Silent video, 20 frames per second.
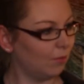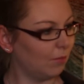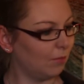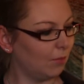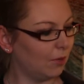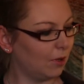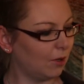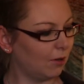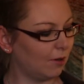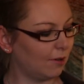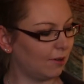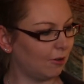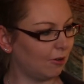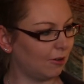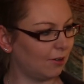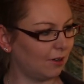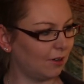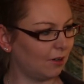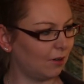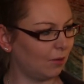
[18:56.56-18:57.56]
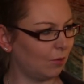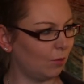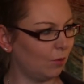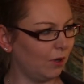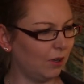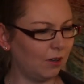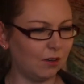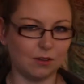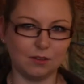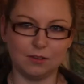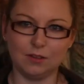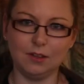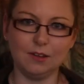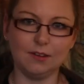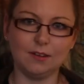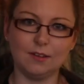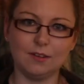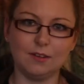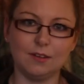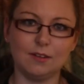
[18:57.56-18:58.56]
Because I was like, wait,
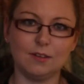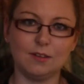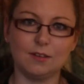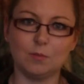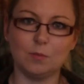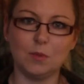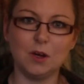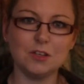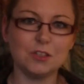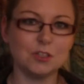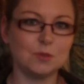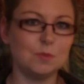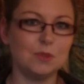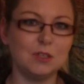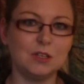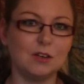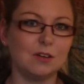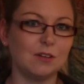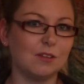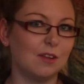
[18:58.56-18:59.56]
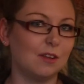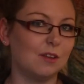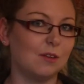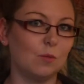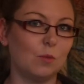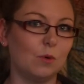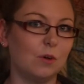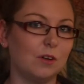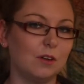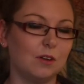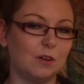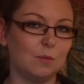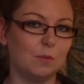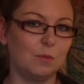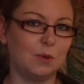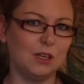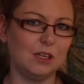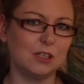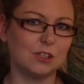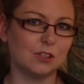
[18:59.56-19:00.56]
this is much bigger than the one in the
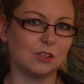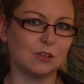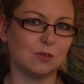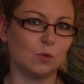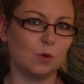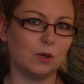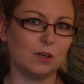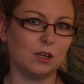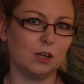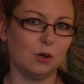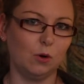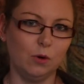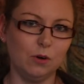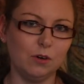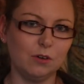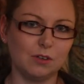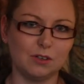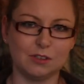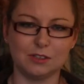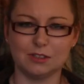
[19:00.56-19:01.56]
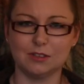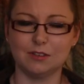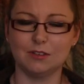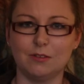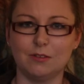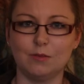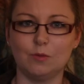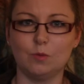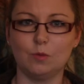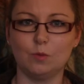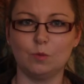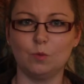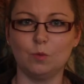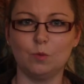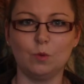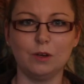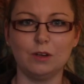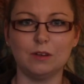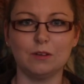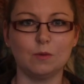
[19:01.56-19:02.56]
picture when I ordered.
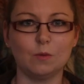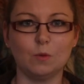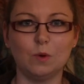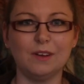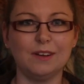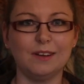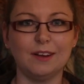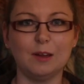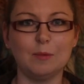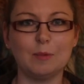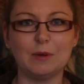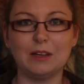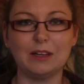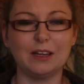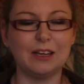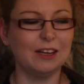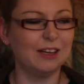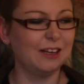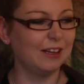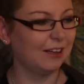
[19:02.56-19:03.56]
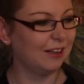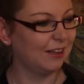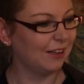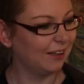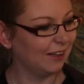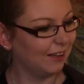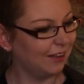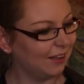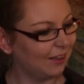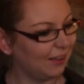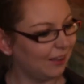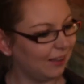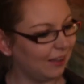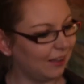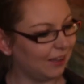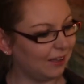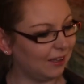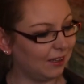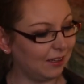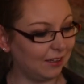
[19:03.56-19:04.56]
What's happening?
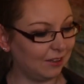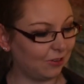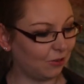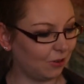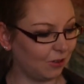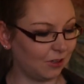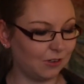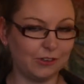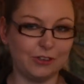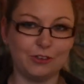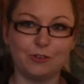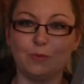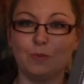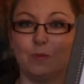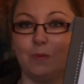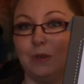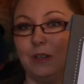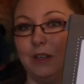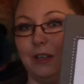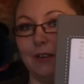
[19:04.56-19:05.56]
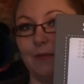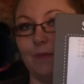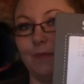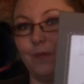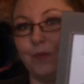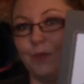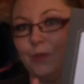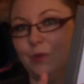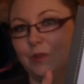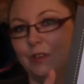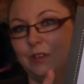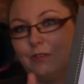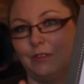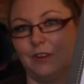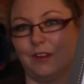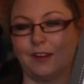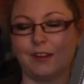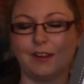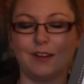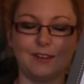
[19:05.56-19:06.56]
And then it turned out to be 2
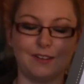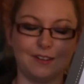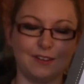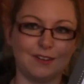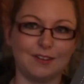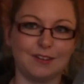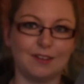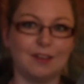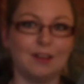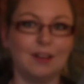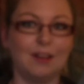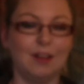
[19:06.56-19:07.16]
different sizes.